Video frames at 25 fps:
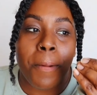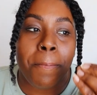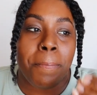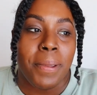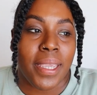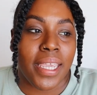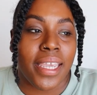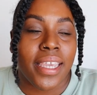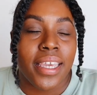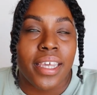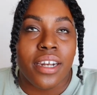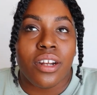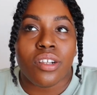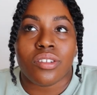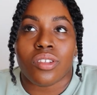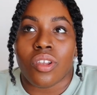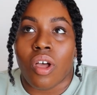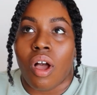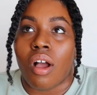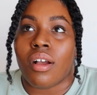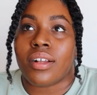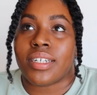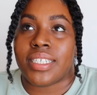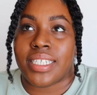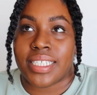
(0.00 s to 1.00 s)
But being in a
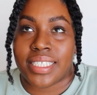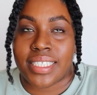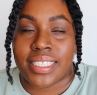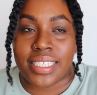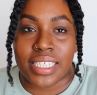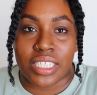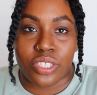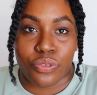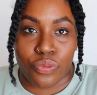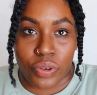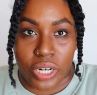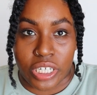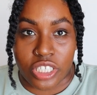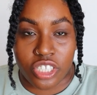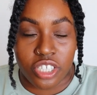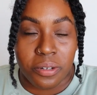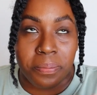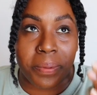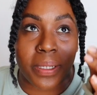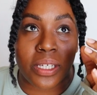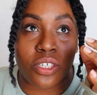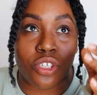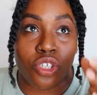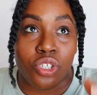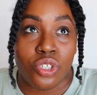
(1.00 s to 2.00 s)
long distance
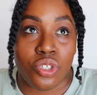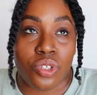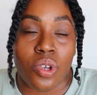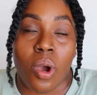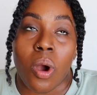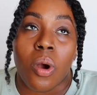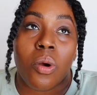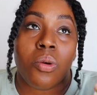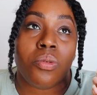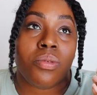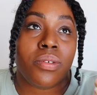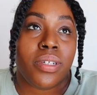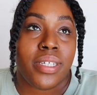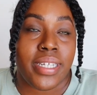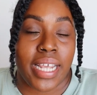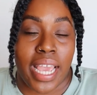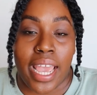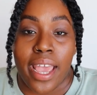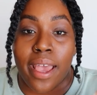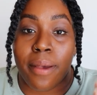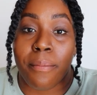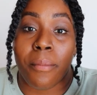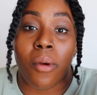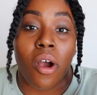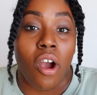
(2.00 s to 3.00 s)
friendship is so
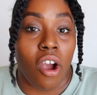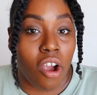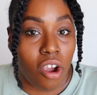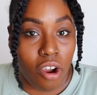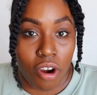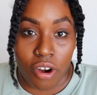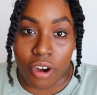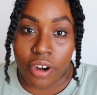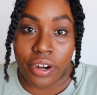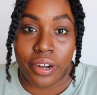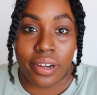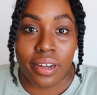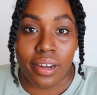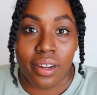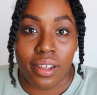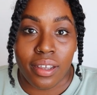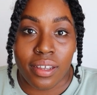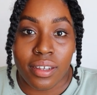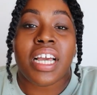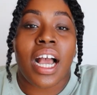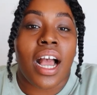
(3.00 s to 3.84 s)
damn hard.